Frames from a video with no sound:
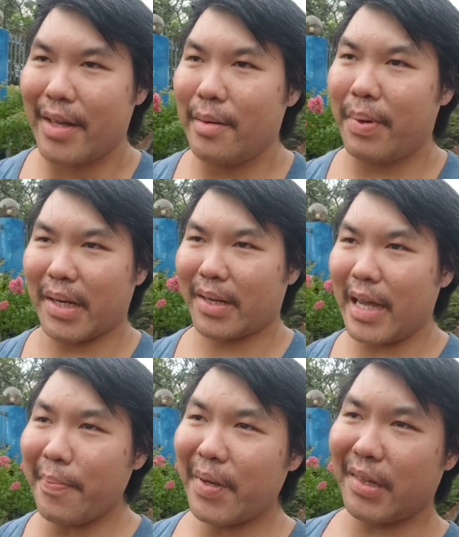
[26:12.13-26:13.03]
But
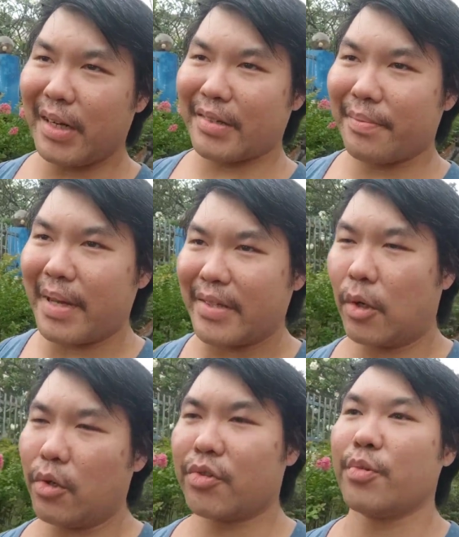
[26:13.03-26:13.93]
capitalism has
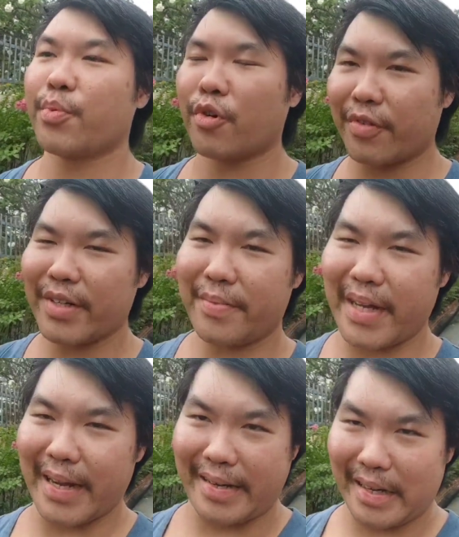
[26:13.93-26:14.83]
also proven to be
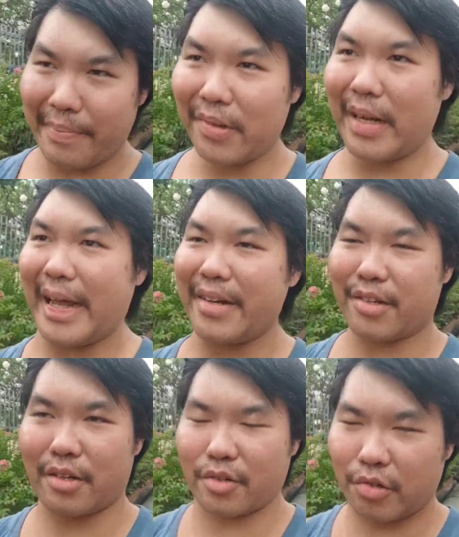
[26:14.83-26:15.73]
a
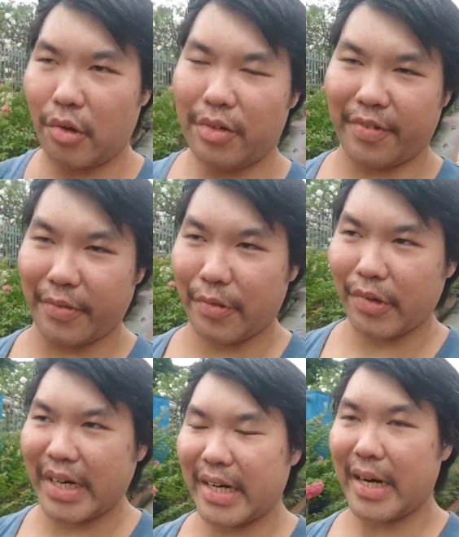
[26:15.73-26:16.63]
double-edged sword for the
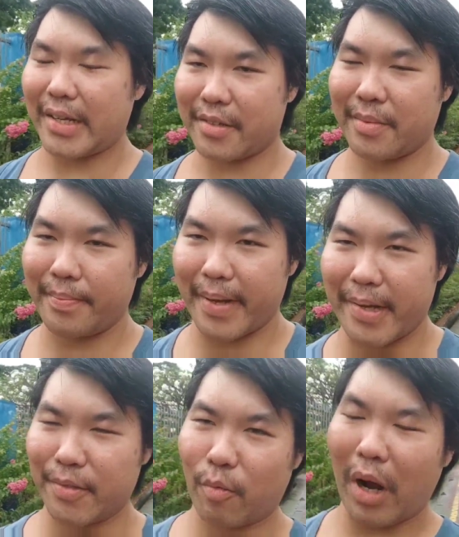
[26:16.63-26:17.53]
ruling class,
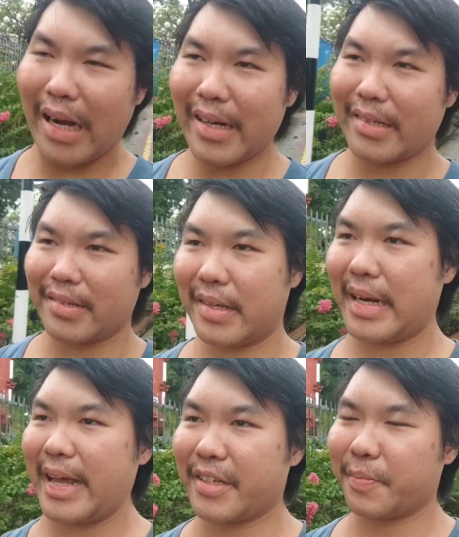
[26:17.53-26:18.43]
because while it is an
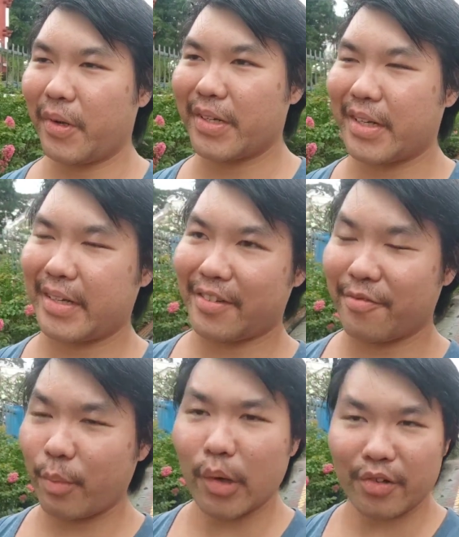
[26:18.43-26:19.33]
exploitative
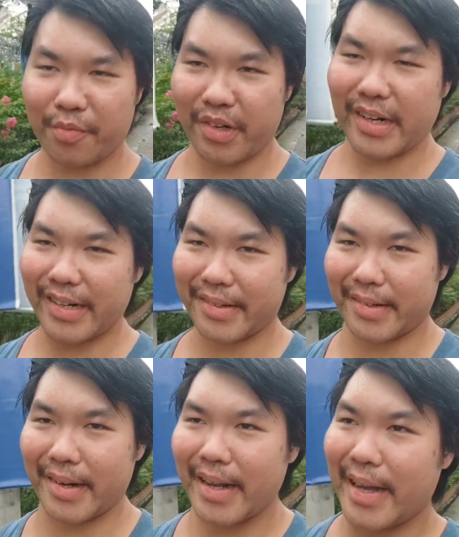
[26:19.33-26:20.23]
mode of
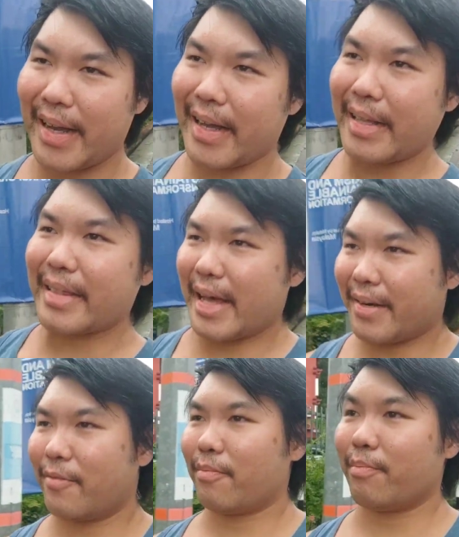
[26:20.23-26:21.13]
production that
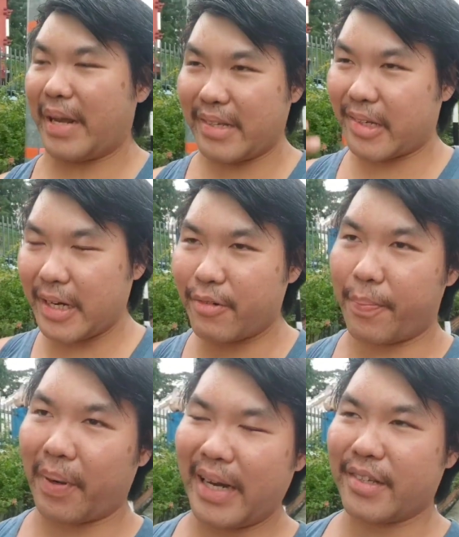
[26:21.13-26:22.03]
basically
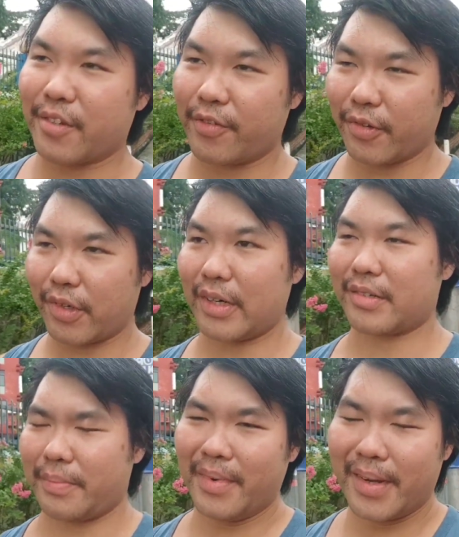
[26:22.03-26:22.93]
replaced
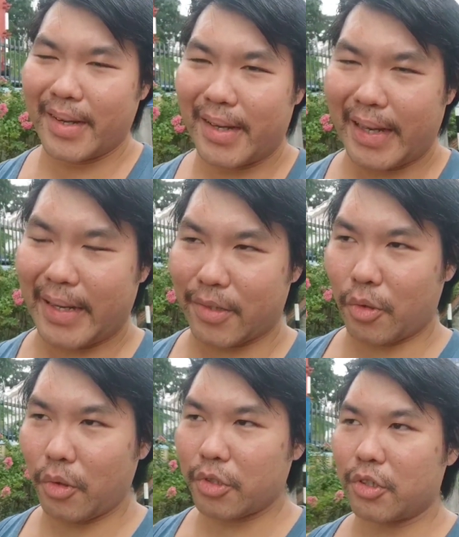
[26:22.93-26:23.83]
feudalism, it has
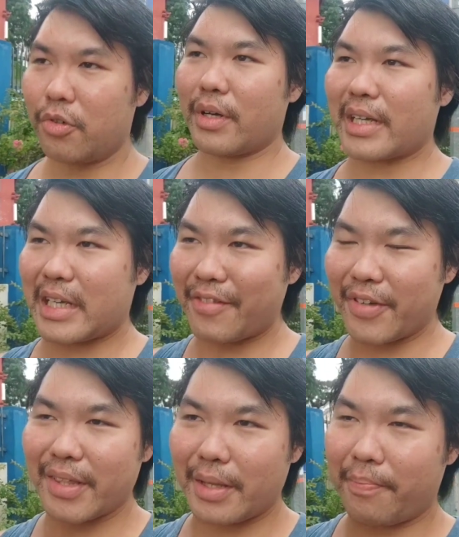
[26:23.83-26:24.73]
also
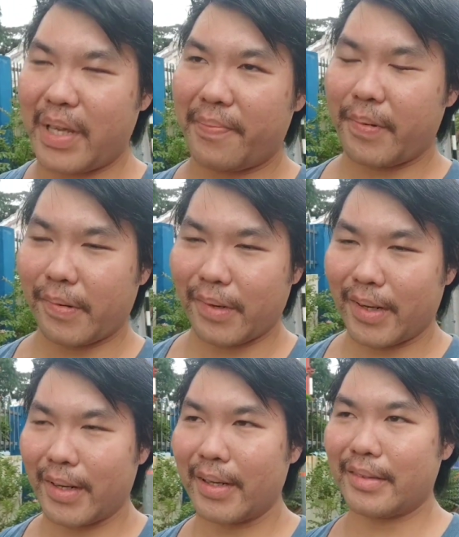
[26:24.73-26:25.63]
given the people
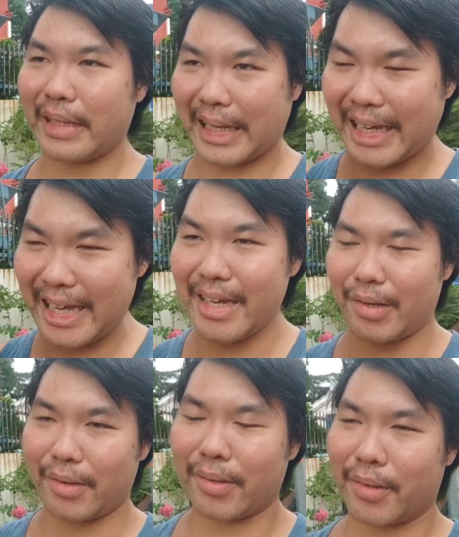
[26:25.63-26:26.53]
the key
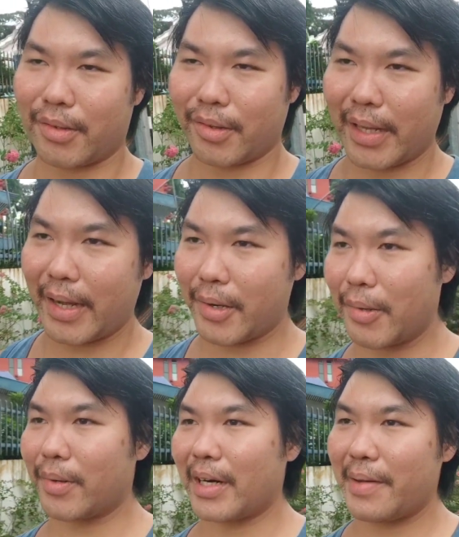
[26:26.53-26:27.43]
to their
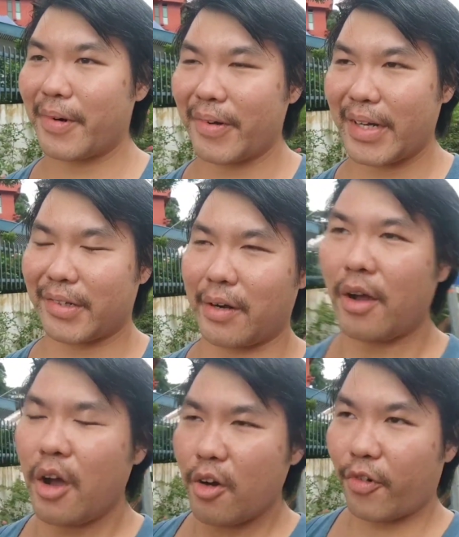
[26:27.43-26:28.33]
own liberation.
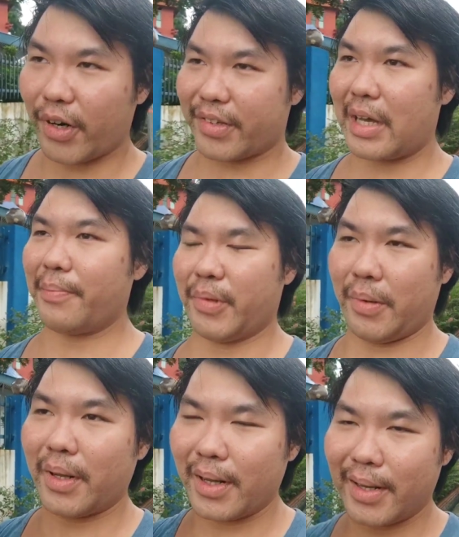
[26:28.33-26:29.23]
For example,
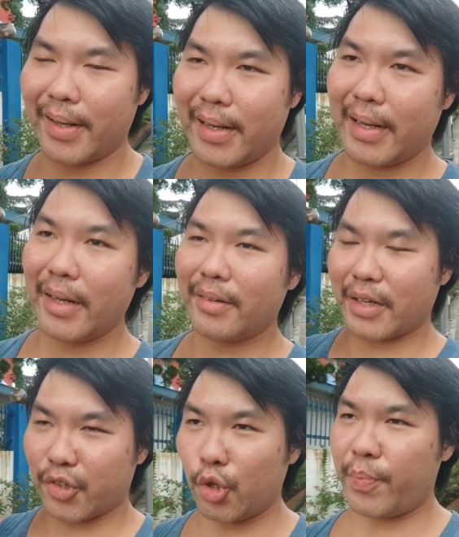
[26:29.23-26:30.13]
the
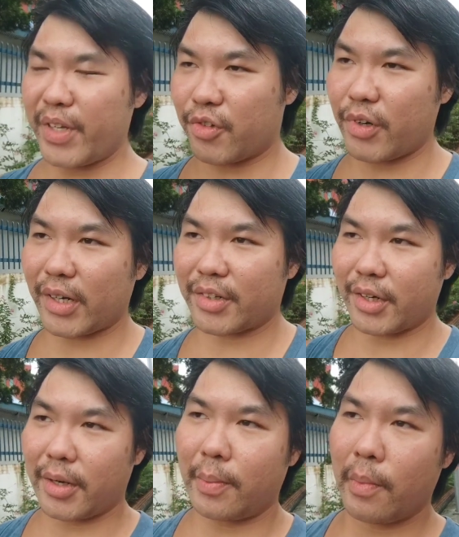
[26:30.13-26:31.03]

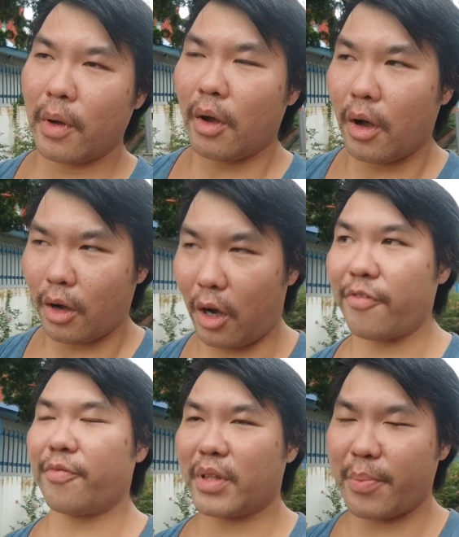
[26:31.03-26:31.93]
superstructure
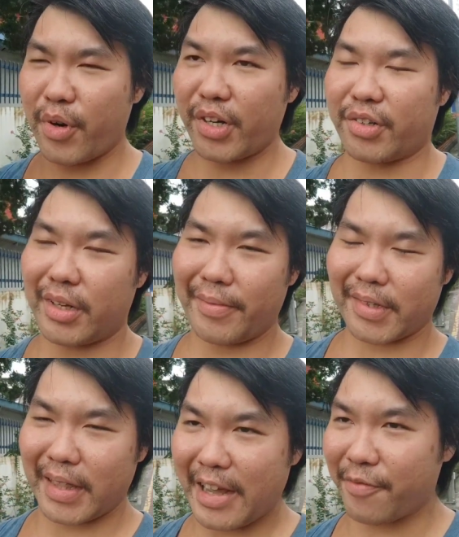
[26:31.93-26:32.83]
of the British that
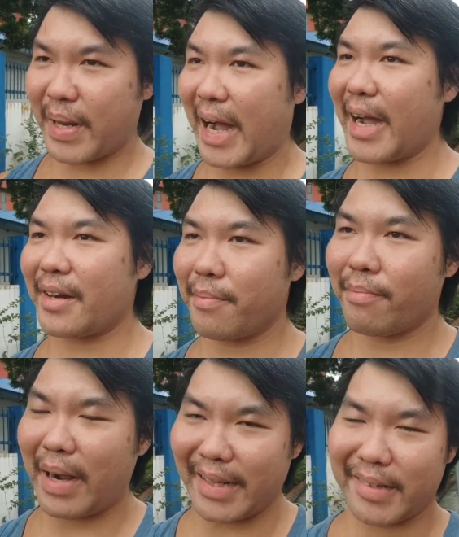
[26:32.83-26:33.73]
was left behind
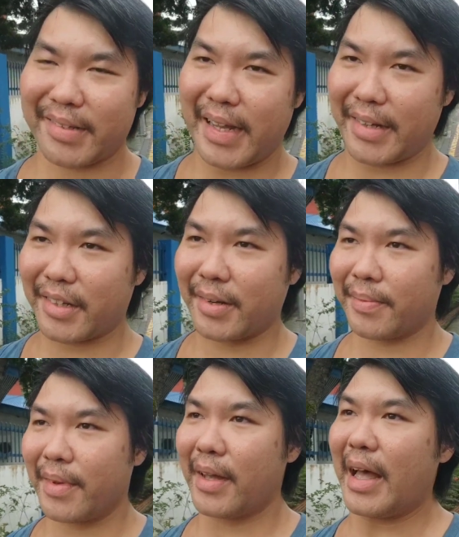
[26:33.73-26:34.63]
by the state
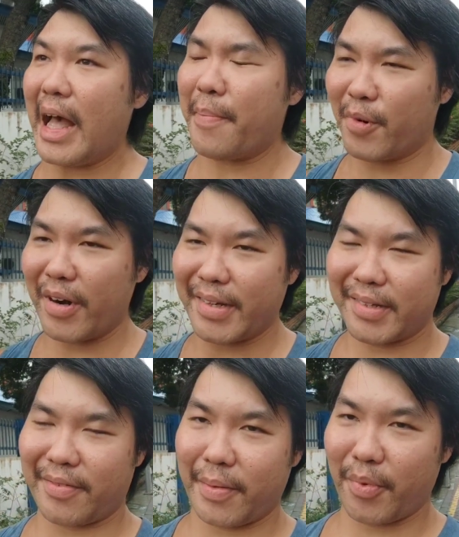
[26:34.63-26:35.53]
apparatus
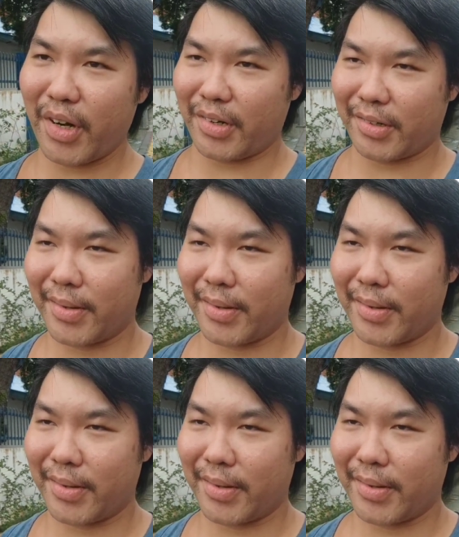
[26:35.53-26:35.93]
of the British